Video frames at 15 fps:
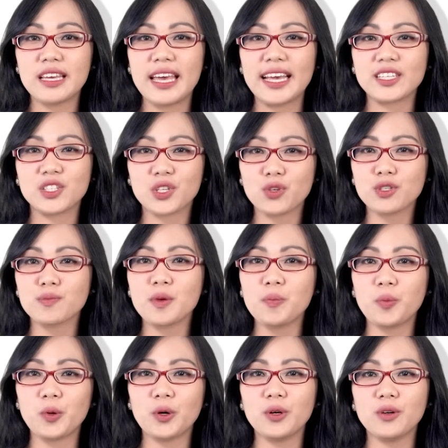Excuse me
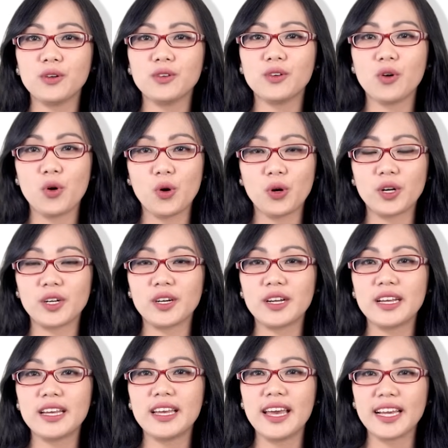po, or
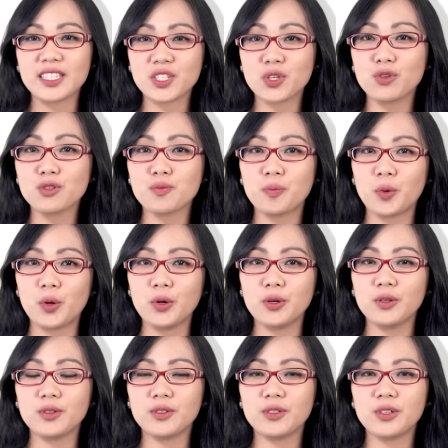excuse po,
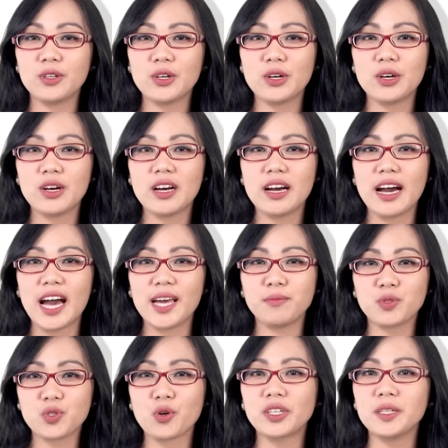I'm
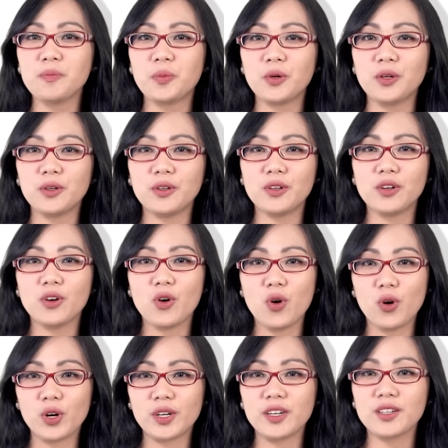sorry po,
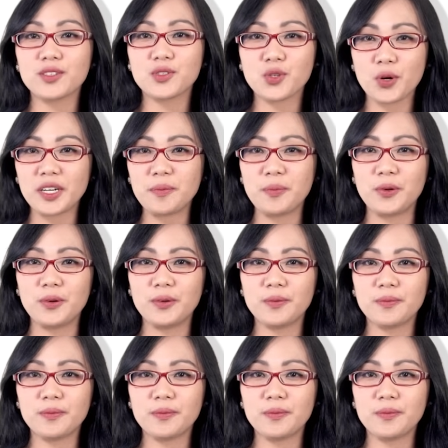or sorry po.